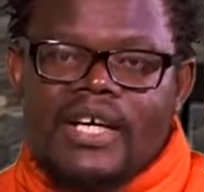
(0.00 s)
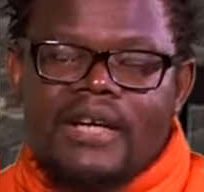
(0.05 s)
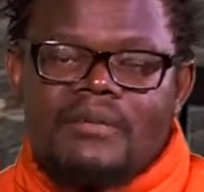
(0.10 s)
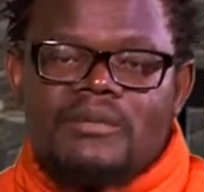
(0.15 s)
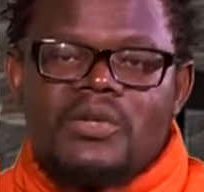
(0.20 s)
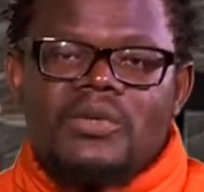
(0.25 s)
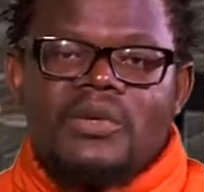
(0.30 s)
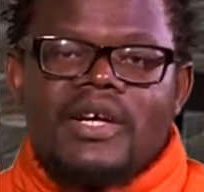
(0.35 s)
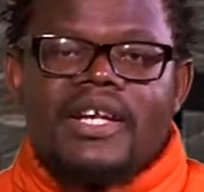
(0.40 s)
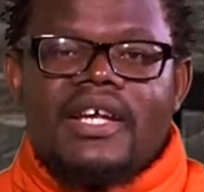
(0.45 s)
to
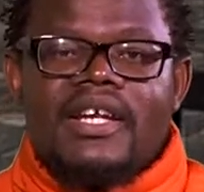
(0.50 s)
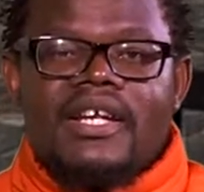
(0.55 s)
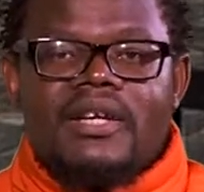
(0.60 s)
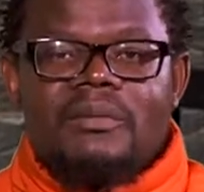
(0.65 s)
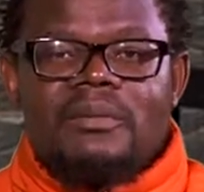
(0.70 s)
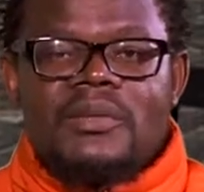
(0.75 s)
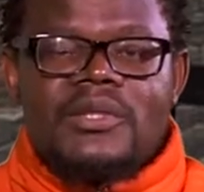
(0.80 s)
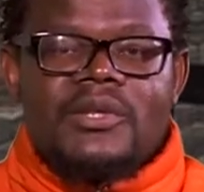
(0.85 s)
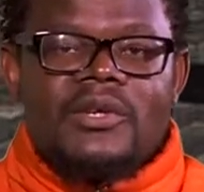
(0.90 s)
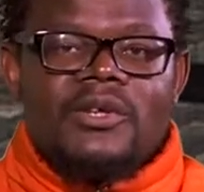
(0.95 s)
another
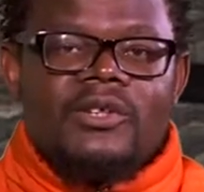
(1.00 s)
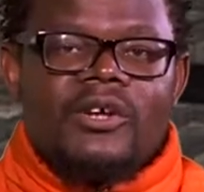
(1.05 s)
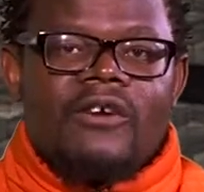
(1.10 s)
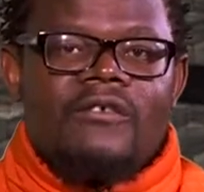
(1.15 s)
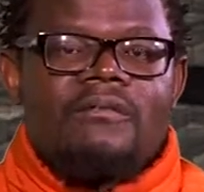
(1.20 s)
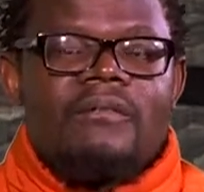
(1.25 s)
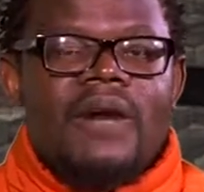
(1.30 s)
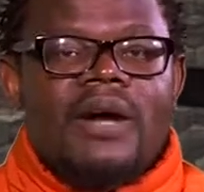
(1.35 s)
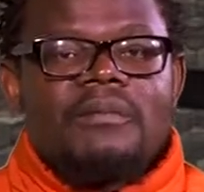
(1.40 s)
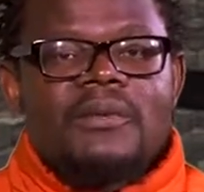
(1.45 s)
episode of
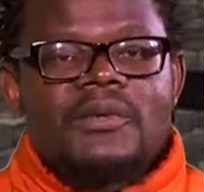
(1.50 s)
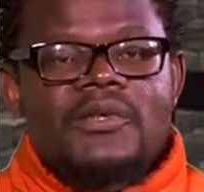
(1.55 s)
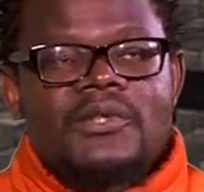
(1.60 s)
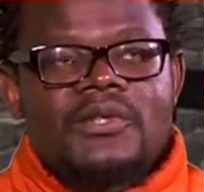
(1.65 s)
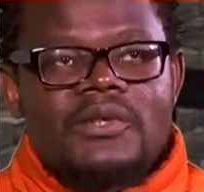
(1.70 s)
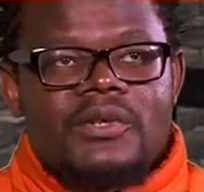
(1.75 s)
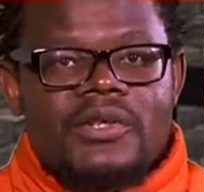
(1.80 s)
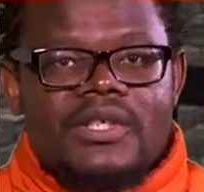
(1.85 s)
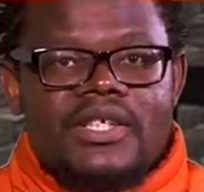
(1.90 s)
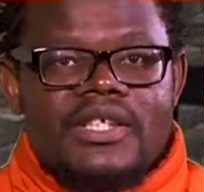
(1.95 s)
My Book
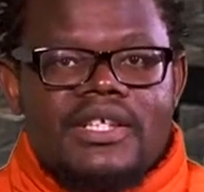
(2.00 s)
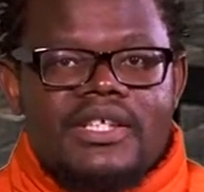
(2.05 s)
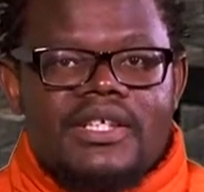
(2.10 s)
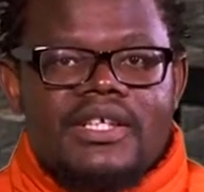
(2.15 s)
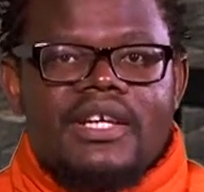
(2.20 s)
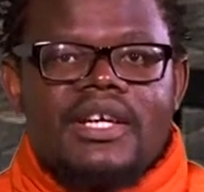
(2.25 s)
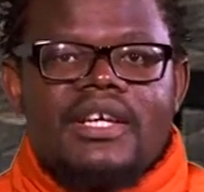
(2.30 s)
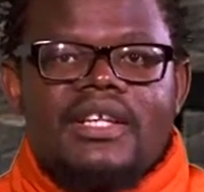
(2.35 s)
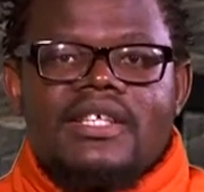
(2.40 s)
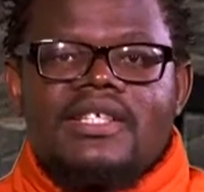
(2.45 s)
Story.
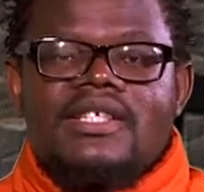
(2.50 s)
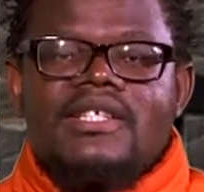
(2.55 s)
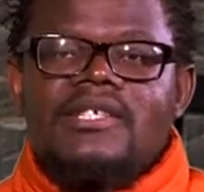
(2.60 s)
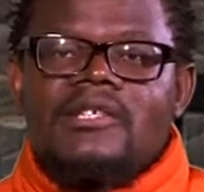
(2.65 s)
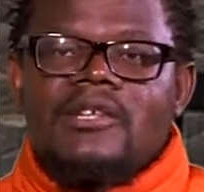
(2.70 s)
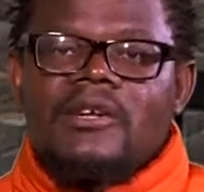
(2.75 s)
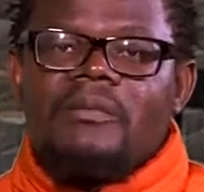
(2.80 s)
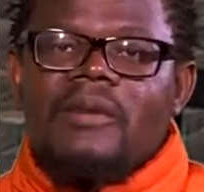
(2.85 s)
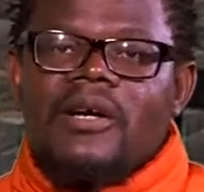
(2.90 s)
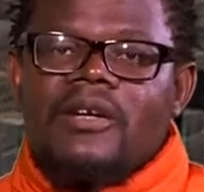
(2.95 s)
This is
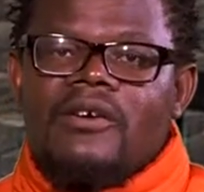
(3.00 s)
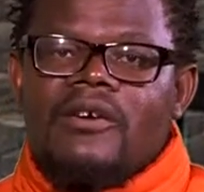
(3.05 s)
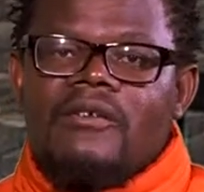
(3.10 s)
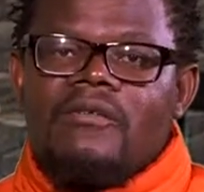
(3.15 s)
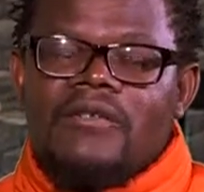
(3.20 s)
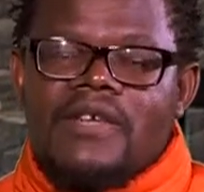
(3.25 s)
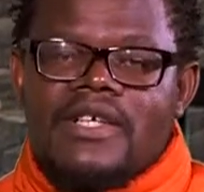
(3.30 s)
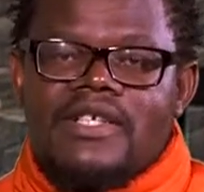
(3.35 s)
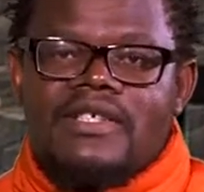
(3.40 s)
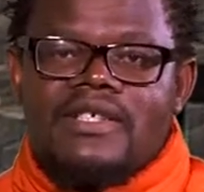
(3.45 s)
Global
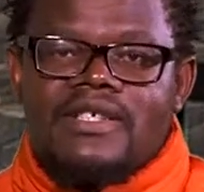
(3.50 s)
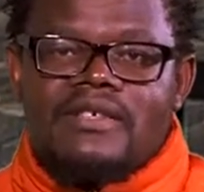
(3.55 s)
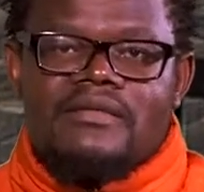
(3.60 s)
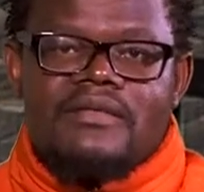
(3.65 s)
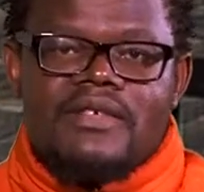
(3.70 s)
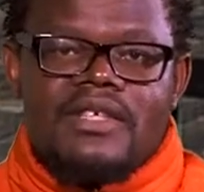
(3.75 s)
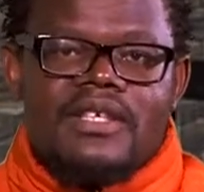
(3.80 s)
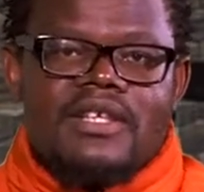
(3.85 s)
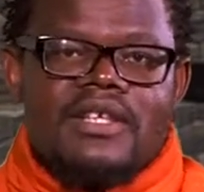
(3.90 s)
Conference TV.